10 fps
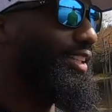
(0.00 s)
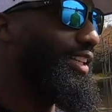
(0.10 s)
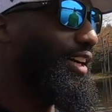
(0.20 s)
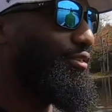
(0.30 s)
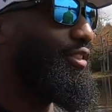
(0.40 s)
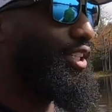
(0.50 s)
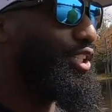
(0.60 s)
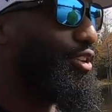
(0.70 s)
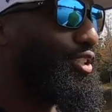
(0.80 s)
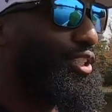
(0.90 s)
a fish
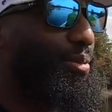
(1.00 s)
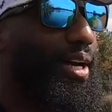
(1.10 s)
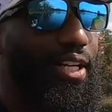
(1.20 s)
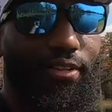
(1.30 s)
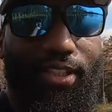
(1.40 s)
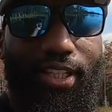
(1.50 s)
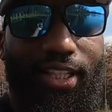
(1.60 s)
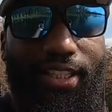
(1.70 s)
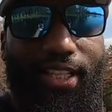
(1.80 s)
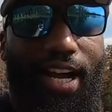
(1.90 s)
on just about everything
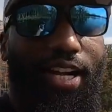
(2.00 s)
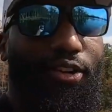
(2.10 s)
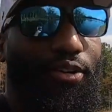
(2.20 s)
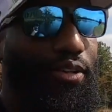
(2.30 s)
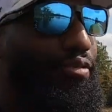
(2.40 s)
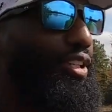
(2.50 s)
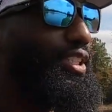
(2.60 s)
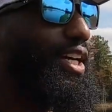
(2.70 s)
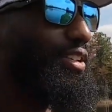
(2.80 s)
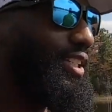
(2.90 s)
he tied on to
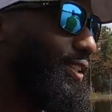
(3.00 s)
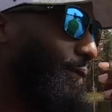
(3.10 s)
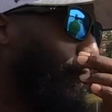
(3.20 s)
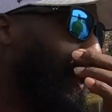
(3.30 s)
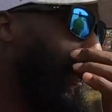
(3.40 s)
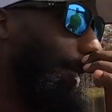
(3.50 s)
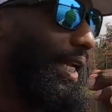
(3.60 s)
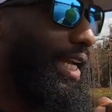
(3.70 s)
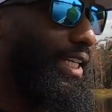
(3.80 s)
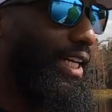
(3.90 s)
fish out here.
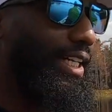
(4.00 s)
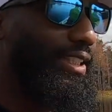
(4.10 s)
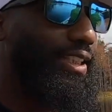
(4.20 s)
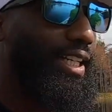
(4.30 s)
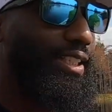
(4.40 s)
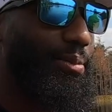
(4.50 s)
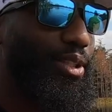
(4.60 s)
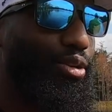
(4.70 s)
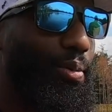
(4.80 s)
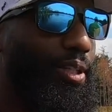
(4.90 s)
And uh, he's like, "Let me
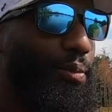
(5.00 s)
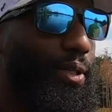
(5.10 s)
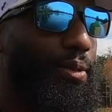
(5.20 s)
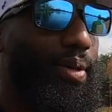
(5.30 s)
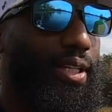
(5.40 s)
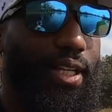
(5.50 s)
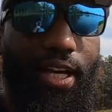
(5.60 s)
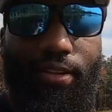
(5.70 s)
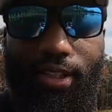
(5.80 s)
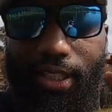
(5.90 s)
throw my spinnerbait. They
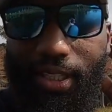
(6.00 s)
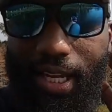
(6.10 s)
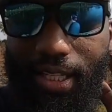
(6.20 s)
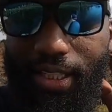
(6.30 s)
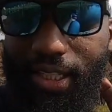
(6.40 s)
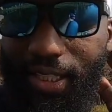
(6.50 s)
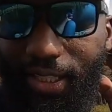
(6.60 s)
haven't hit that yet."